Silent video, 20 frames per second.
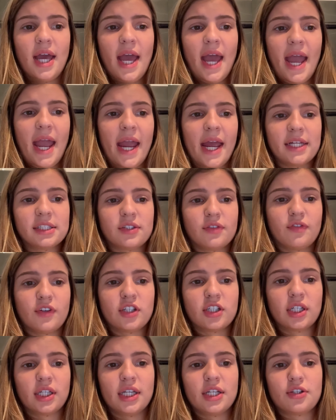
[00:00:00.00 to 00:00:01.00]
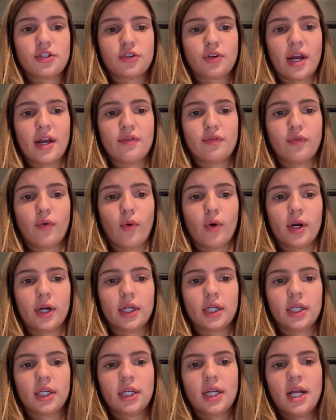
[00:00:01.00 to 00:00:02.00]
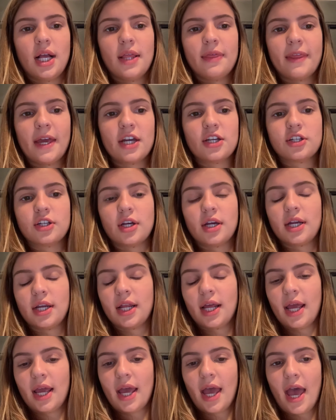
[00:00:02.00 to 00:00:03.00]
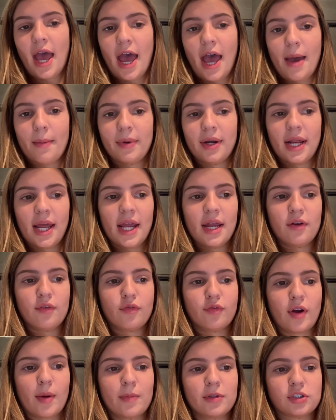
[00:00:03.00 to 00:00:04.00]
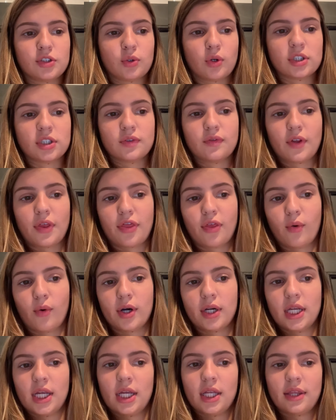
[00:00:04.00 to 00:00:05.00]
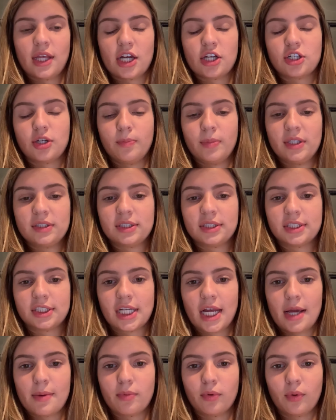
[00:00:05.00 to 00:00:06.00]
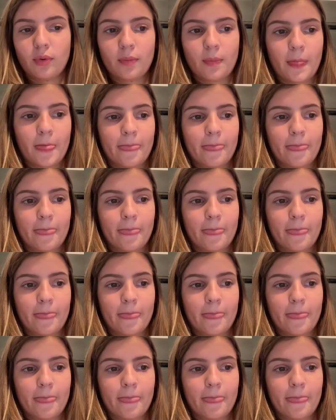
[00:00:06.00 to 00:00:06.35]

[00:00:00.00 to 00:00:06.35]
and sufficiently straightforward. They should emanate from a source of authority. They should be stable.